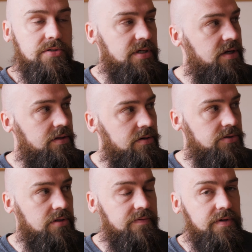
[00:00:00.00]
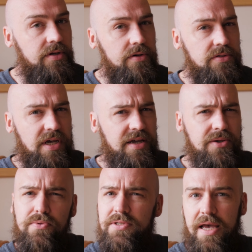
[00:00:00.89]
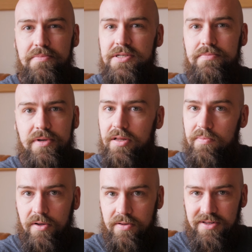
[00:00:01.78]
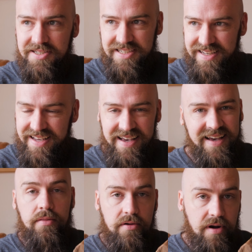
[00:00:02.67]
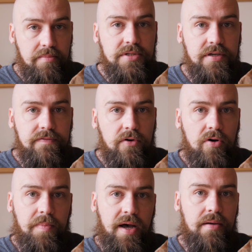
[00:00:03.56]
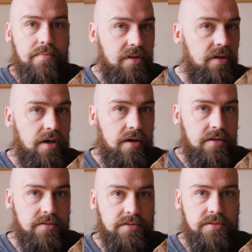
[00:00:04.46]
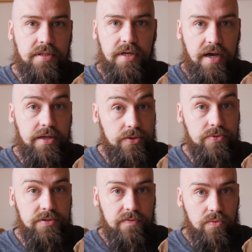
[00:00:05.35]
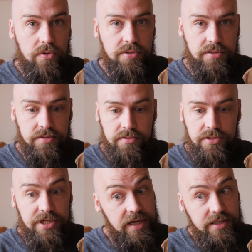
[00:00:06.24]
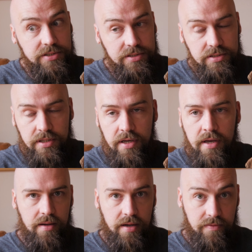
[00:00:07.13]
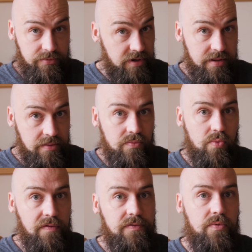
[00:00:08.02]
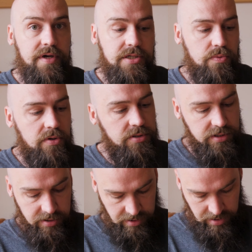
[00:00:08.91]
seen in those other videos, I use empty milk bottles. They're empty 4-pint milk cartons that I use for water changes. I have 3 of them, 1 for wastewater